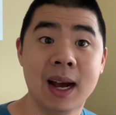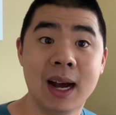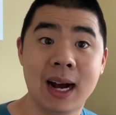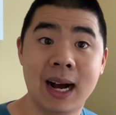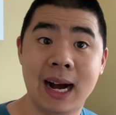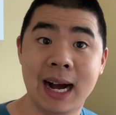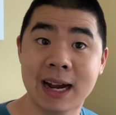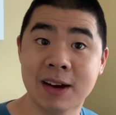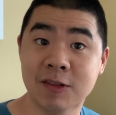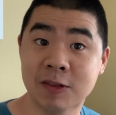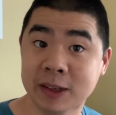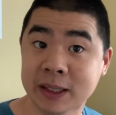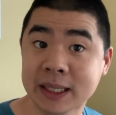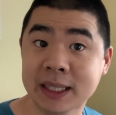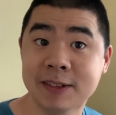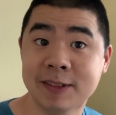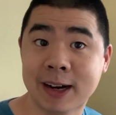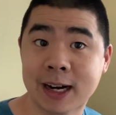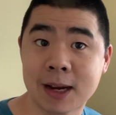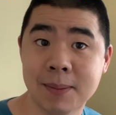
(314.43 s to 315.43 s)
I really
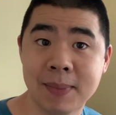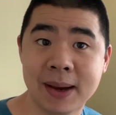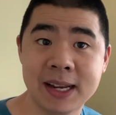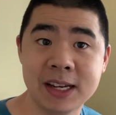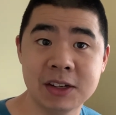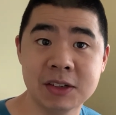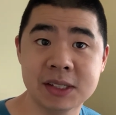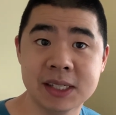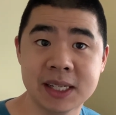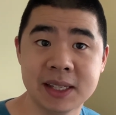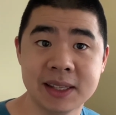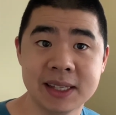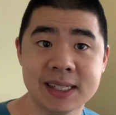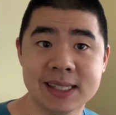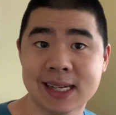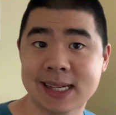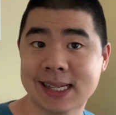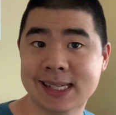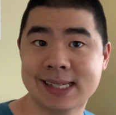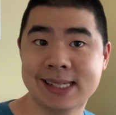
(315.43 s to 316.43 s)
recommend using the
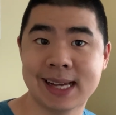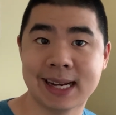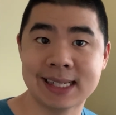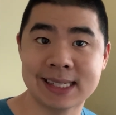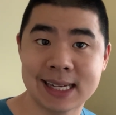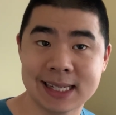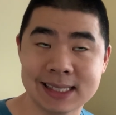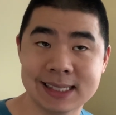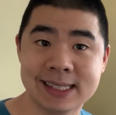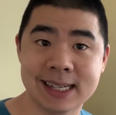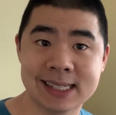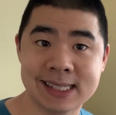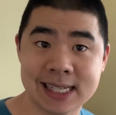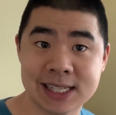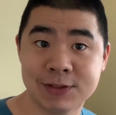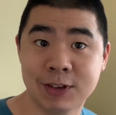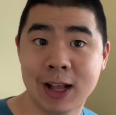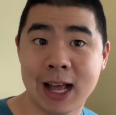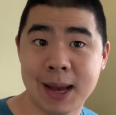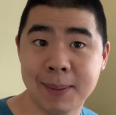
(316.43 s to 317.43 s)

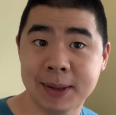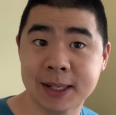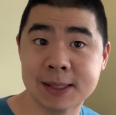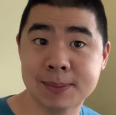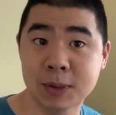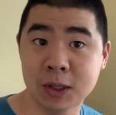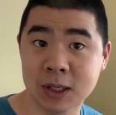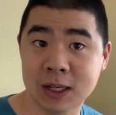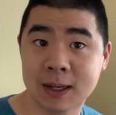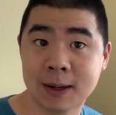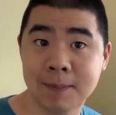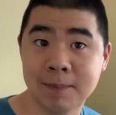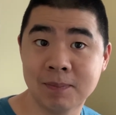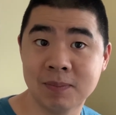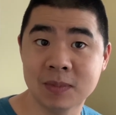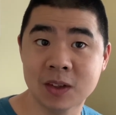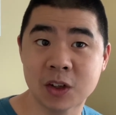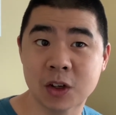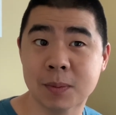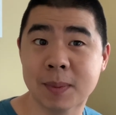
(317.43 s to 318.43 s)
Successful Habits book,
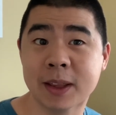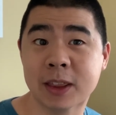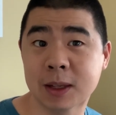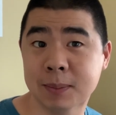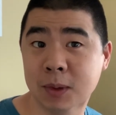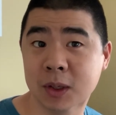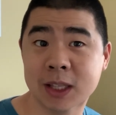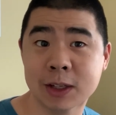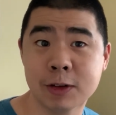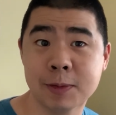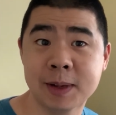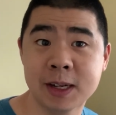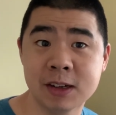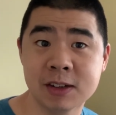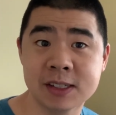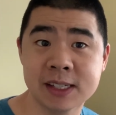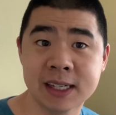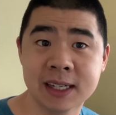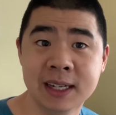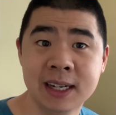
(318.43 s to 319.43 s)
your method book that we've been
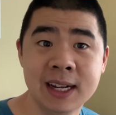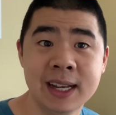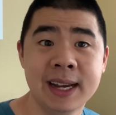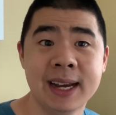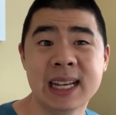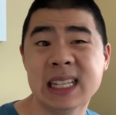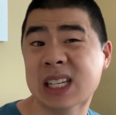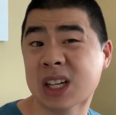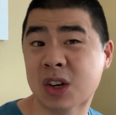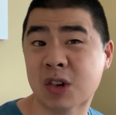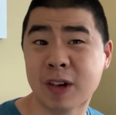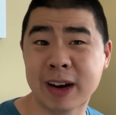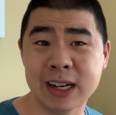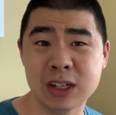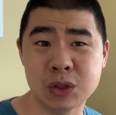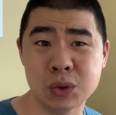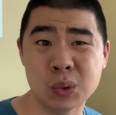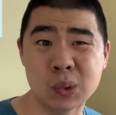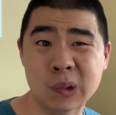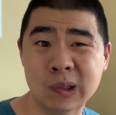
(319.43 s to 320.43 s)
using. It's a great
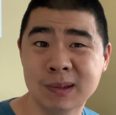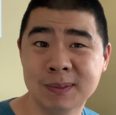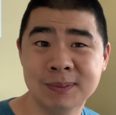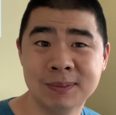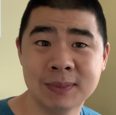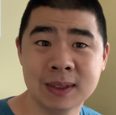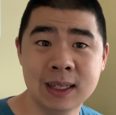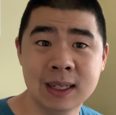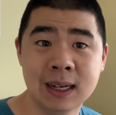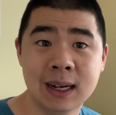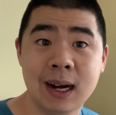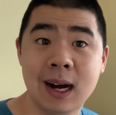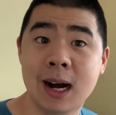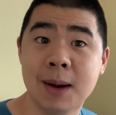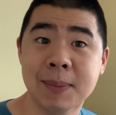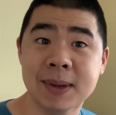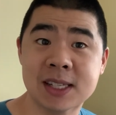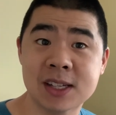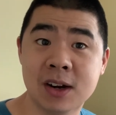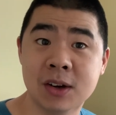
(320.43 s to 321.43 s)
tool.
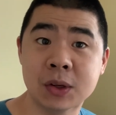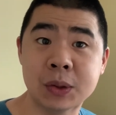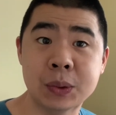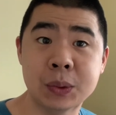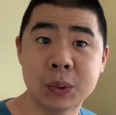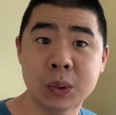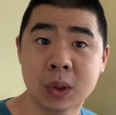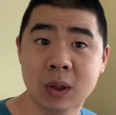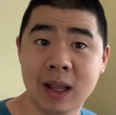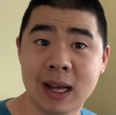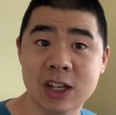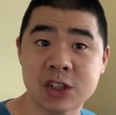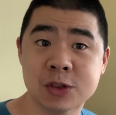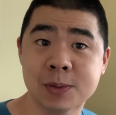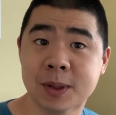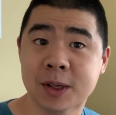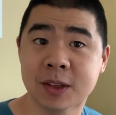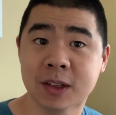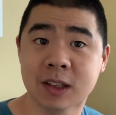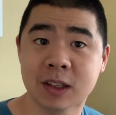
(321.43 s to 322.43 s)
It's on Google
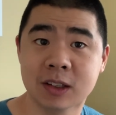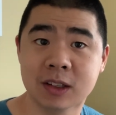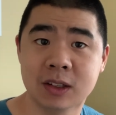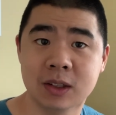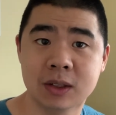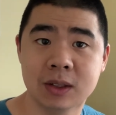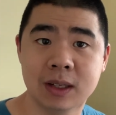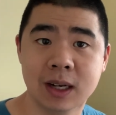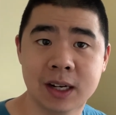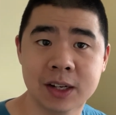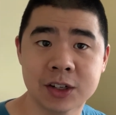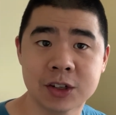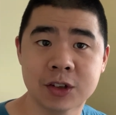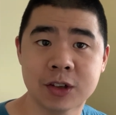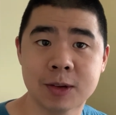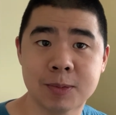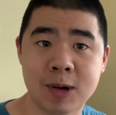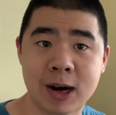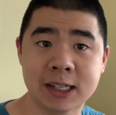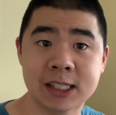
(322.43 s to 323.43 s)
Classroom under the
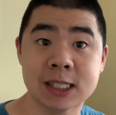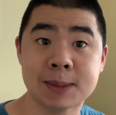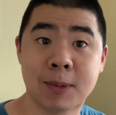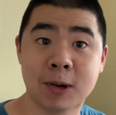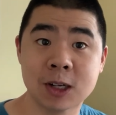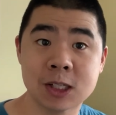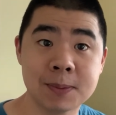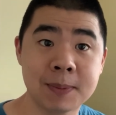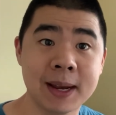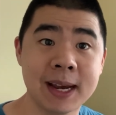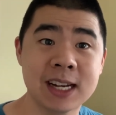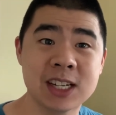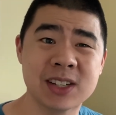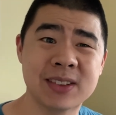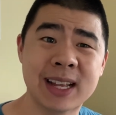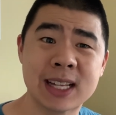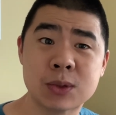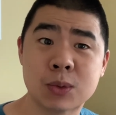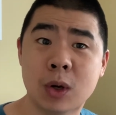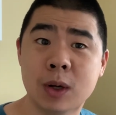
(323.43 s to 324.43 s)
practice parts page, and
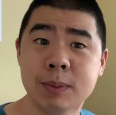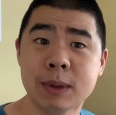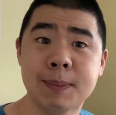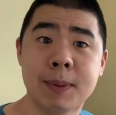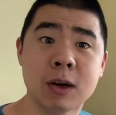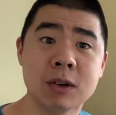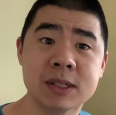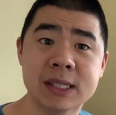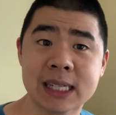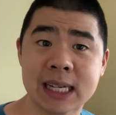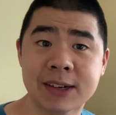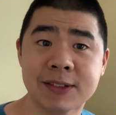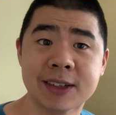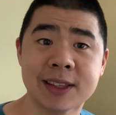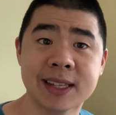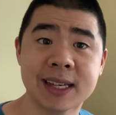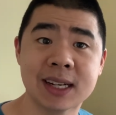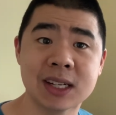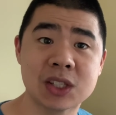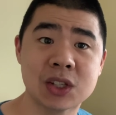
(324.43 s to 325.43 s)
that's where I'll be posting
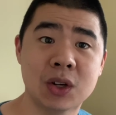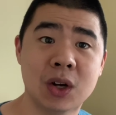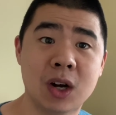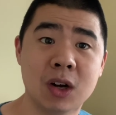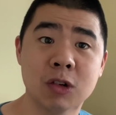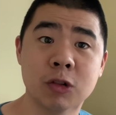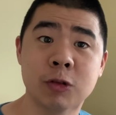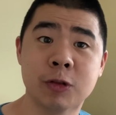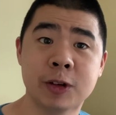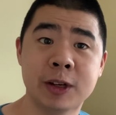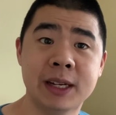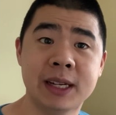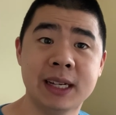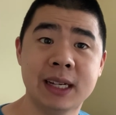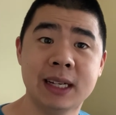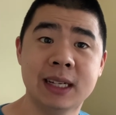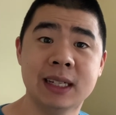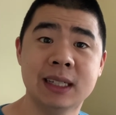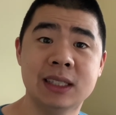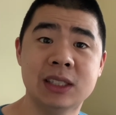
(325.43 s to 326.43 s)
everything. So I'll
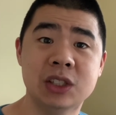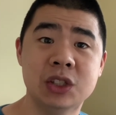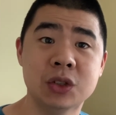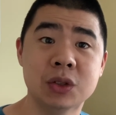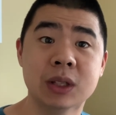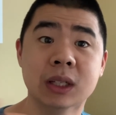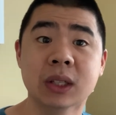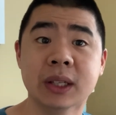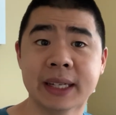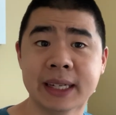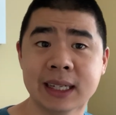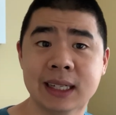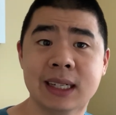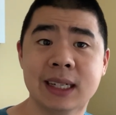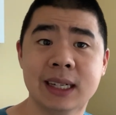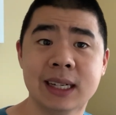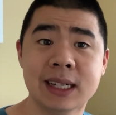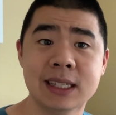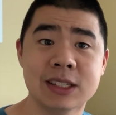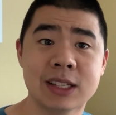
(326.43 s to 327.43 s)
redo the link
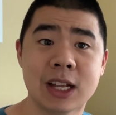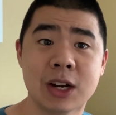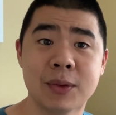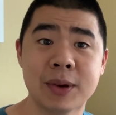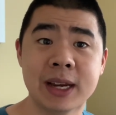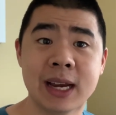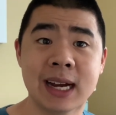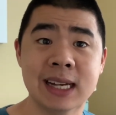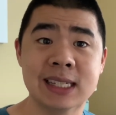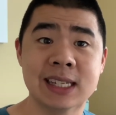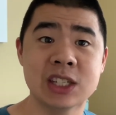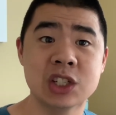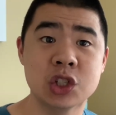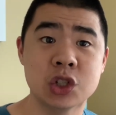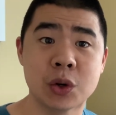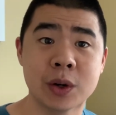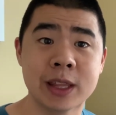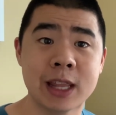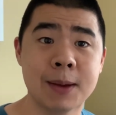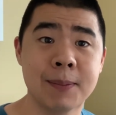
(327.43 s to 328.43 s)
so that way you guys can
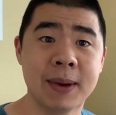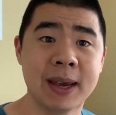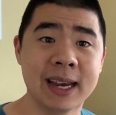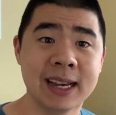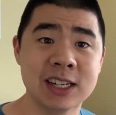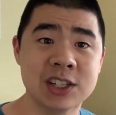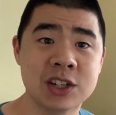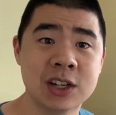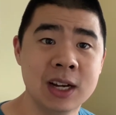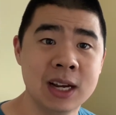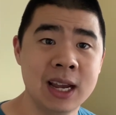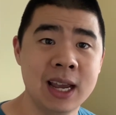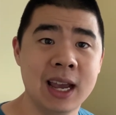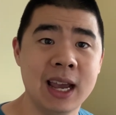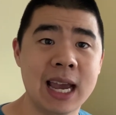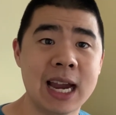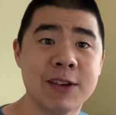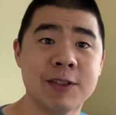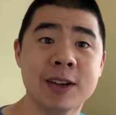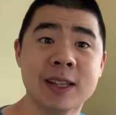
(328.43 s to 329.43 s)
join that page.
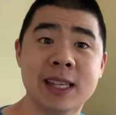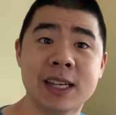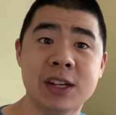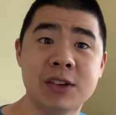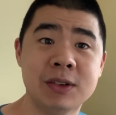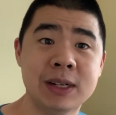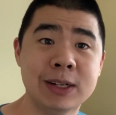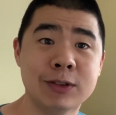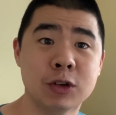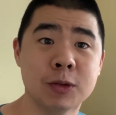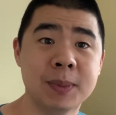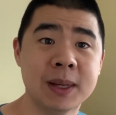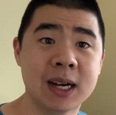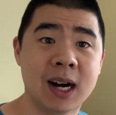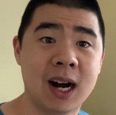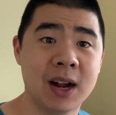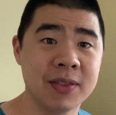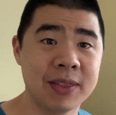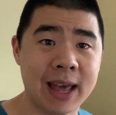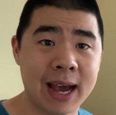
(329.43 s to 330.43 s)
Everything you need will be
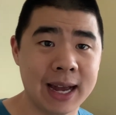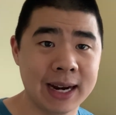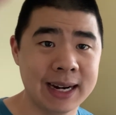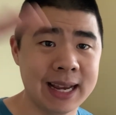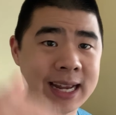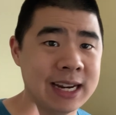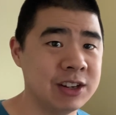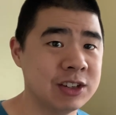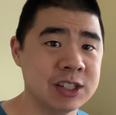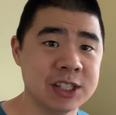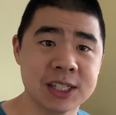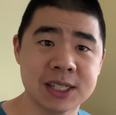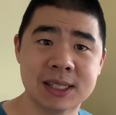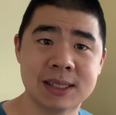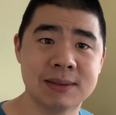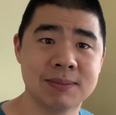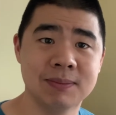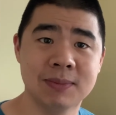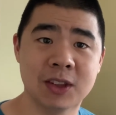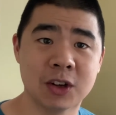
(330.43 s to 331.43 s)
on that, and you can just,
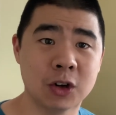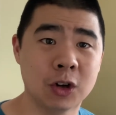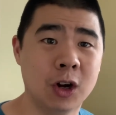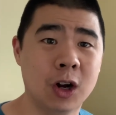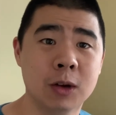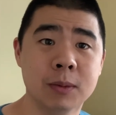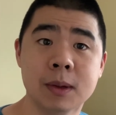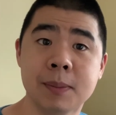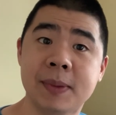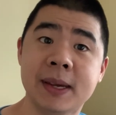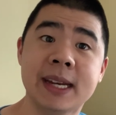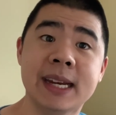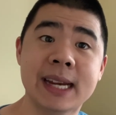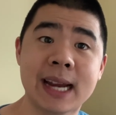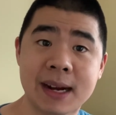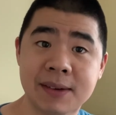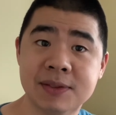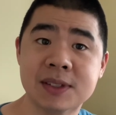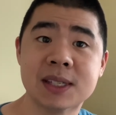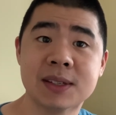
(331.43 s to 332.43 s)
there'll all be
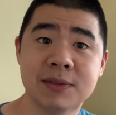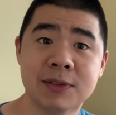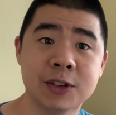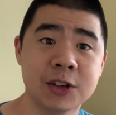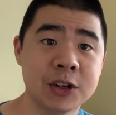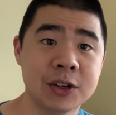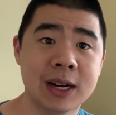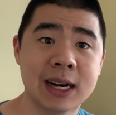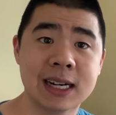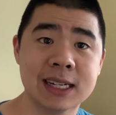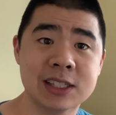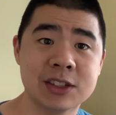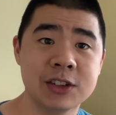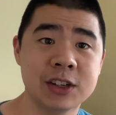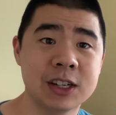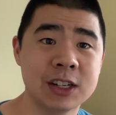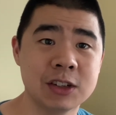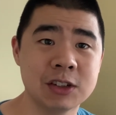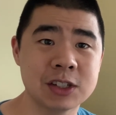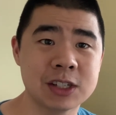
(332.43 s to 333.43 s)
PDFs for you guys, so you
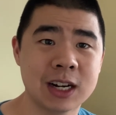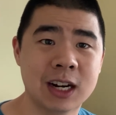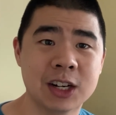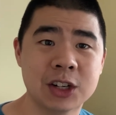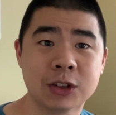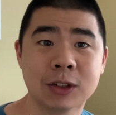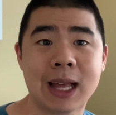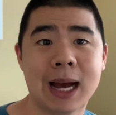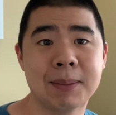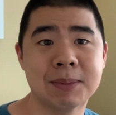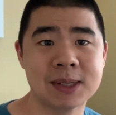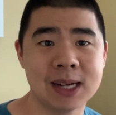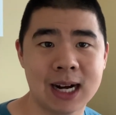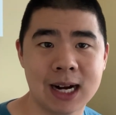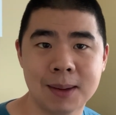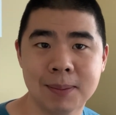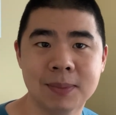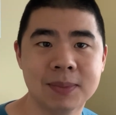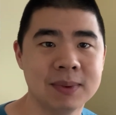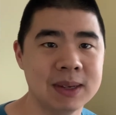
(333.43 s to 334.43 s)
can use it on your
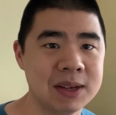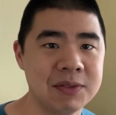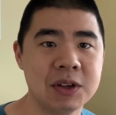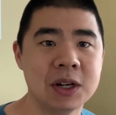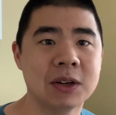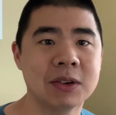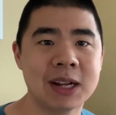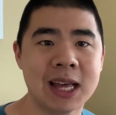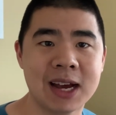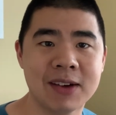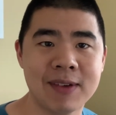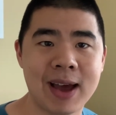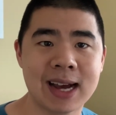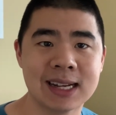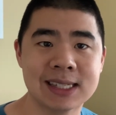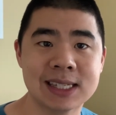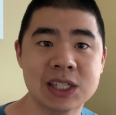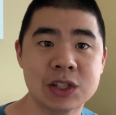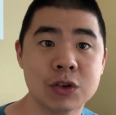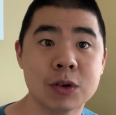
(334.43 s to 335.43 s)
laptop if you don't have
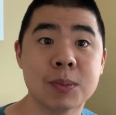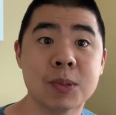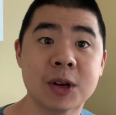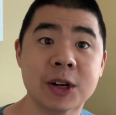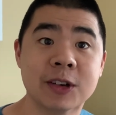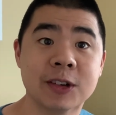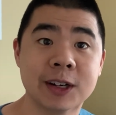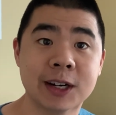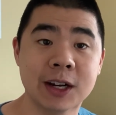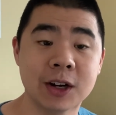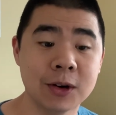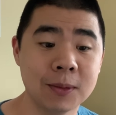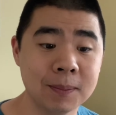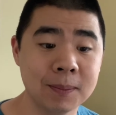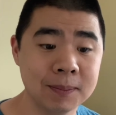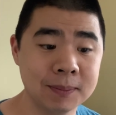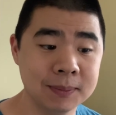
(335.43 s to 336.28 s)
access to a printer at home.